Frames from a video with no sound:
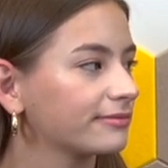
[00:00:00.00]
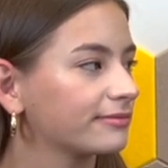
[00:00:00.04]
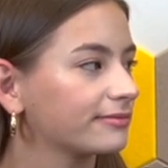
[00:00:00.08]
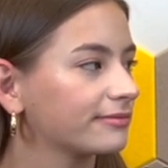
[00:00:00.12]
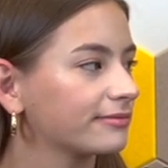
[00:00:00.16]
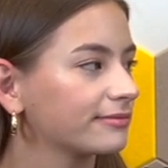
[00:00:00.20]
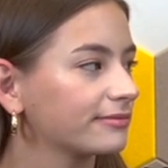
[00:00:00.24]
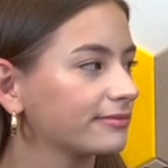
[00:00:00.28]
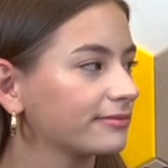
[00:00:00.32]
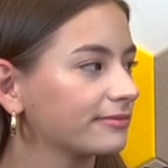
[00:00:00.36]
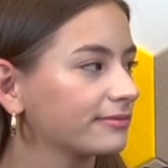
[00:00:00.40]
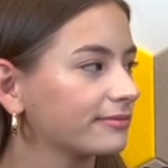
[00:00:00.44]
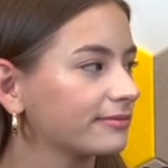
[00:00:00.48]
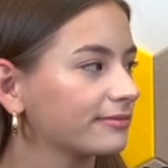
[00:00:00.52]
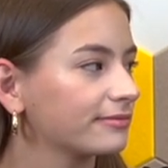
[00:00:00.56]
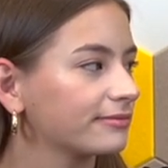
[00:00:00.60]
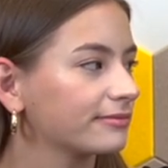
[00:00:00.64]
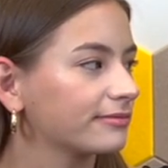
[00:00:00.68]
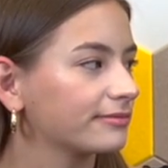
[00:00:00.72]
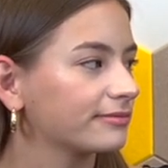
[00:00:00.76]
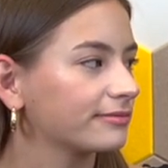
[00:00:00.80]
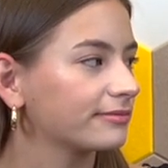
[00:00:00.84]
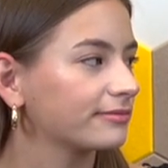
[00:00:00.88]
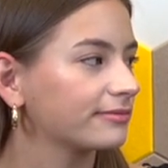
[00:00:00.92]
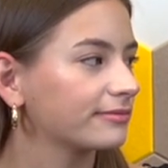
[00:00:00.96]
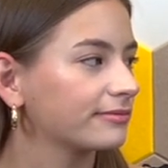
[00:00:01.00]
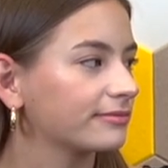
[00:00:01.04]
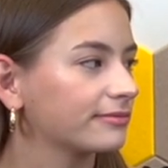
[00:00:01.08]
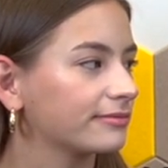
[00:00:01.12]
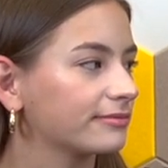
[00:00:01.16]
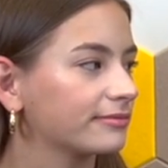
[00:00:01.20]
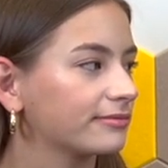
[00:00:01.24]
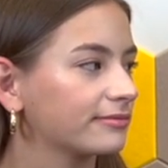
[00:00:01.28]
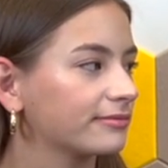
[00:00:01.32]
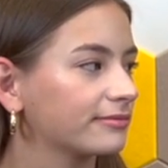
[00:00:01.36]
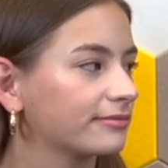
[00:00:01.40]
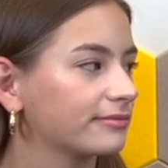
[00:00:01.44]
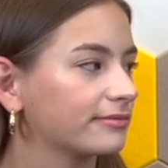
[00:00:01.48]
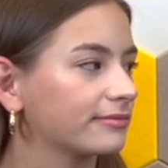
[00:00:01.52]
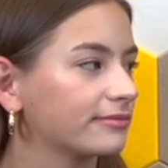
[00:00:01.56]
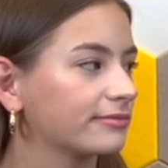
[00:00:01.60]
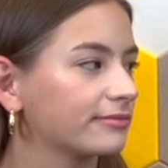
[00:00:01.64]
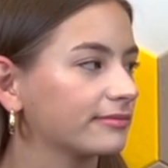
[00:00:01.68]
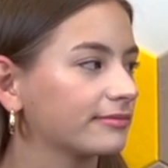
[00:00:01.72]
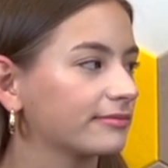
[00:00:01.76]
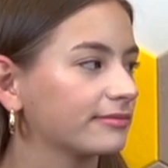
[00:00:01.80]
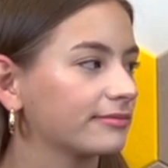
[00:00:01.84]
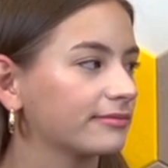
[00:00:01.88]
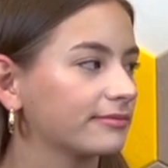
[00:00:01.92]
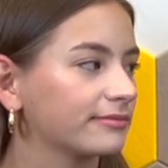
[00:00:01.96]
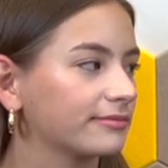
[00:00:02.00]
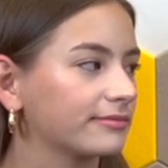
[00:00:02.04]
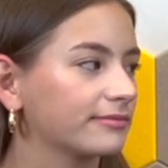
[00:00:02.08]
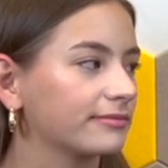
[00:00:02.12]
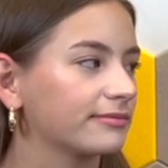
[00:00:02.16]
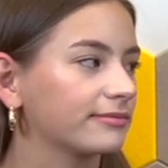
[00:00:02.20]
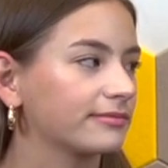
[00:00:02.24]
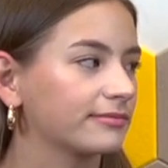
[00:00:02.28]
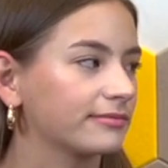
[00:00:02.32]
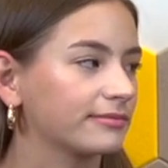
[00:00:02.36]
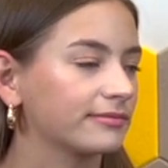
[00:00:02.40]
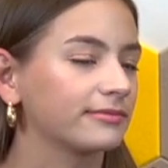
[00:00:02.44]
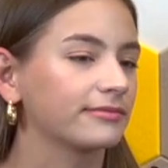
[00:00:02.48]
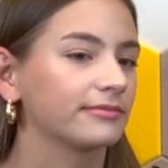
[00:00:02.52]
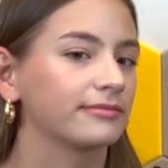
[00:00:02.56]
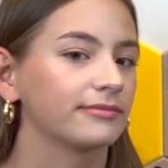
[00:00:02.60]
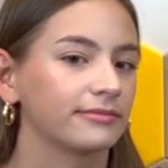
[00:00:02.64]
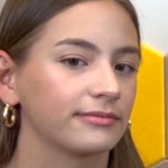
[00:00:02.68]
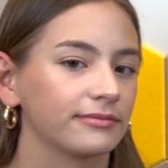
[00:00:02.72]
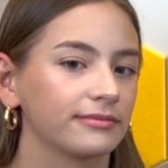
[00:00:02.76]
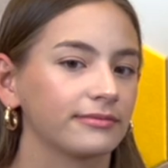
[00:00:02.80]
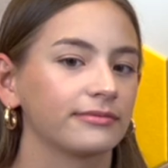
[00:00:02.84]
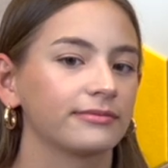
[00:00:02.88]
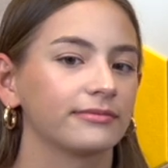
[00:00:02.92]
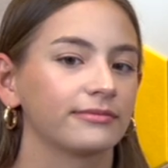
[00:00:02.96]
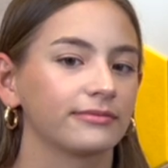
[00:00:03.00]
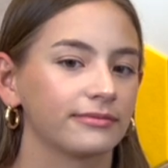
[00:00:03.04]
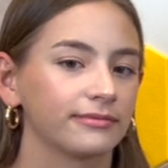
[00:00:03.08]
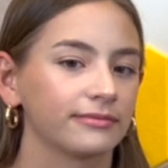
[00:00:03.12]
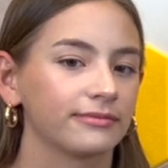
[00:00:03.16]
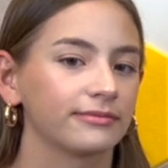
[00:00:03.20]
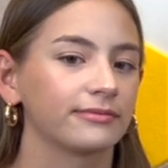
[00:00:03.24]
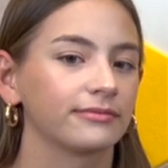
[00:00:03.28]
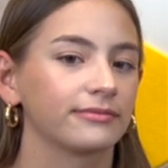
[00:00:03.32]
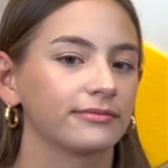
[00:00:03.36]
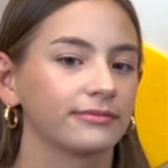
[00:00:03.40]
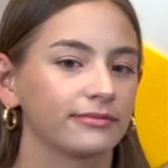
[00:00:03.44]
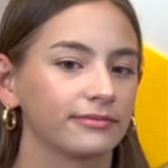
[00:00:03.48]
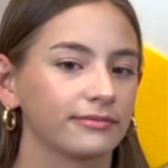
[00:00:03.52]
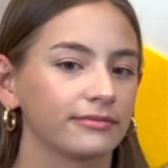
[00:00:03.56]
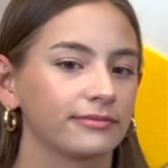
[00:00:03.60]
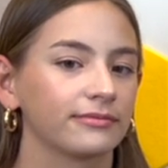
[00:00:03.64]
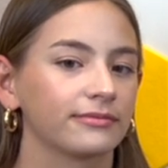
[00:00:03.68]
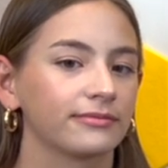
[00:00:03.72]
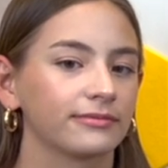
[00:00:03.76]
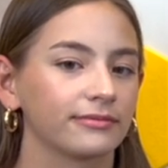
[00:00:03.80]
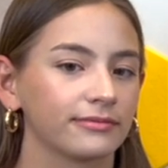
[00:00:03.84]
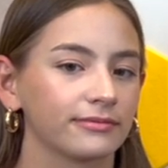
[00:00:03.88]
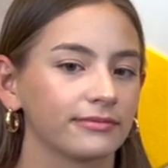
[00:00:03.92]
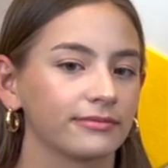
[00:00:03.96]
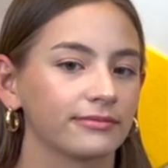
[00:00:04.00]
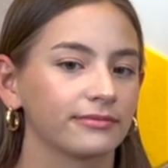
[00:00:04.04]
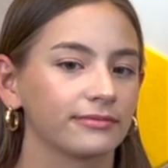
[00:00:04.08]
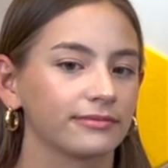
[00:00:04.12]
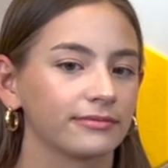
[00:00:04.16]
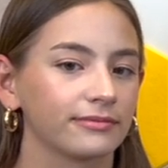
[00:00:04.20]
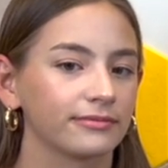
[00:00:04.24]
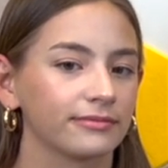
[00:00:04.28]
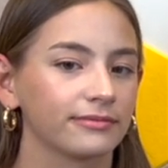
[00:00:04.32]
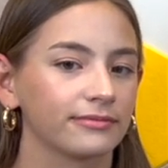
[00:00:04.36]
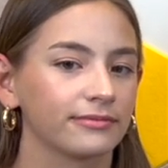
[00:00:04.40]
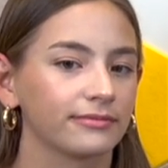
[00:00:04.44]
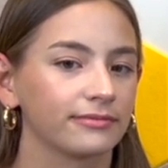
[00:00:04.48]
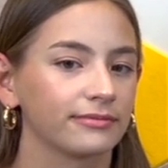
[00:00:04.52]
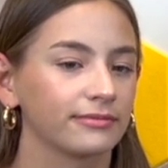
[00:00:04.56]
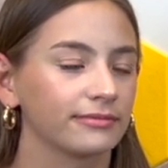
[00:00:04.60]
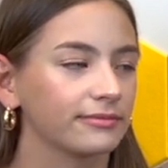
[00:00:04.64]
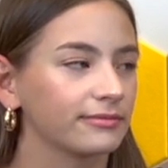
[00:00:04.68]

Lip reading: The person shown says nothing.